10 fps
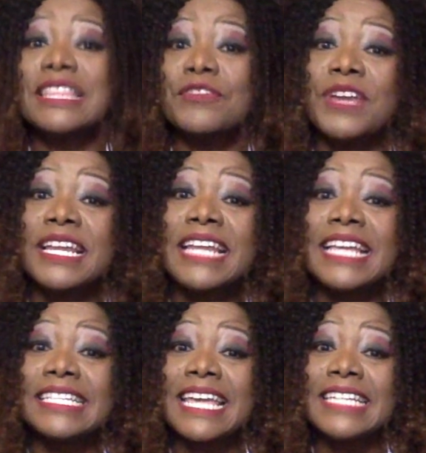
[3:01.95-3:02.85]
the very
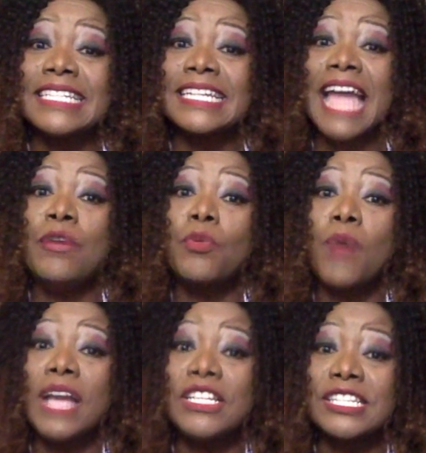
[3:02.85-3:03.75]
next day. She said, I
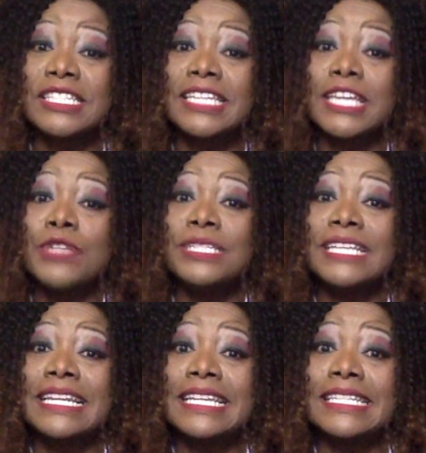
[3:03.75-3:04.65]
watched it. Can you
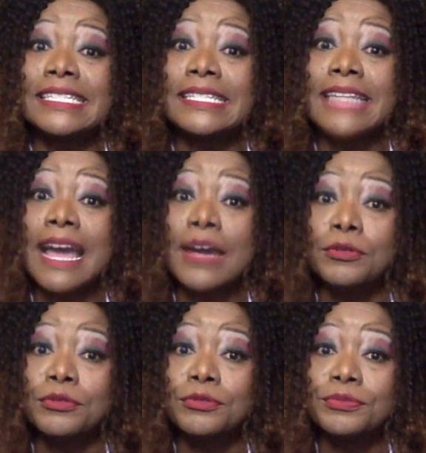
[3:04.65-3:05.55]
delete it now?
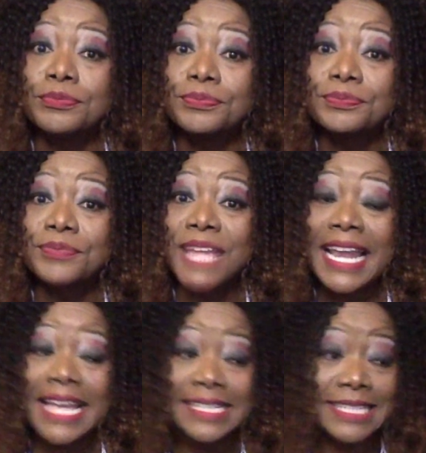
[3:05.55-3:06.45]
And
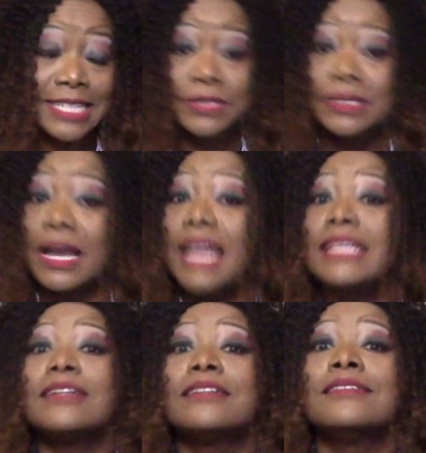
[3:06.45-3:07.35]
I said, you got
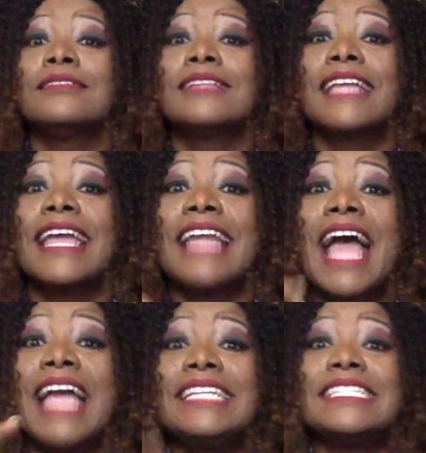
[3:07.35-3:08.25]
it, girl. And
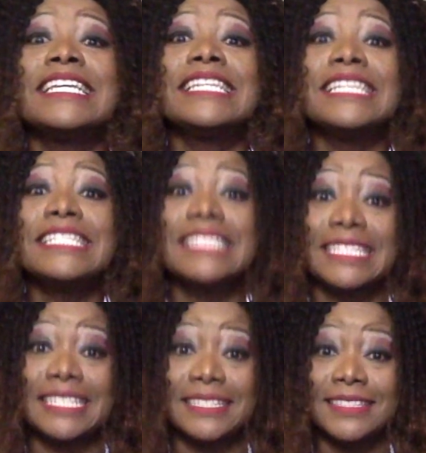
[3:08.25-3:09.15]
I deleted
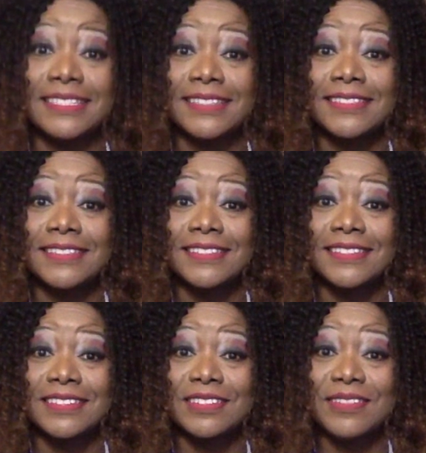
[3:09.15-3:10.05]
it.
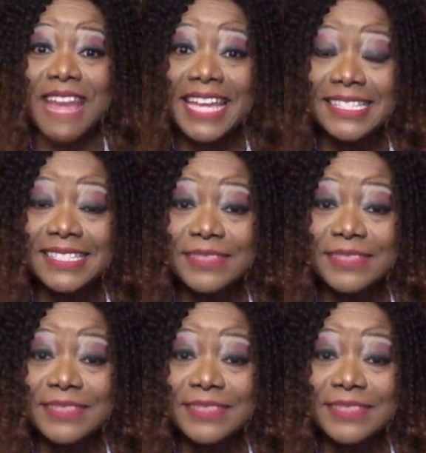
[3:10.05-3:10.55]
Right?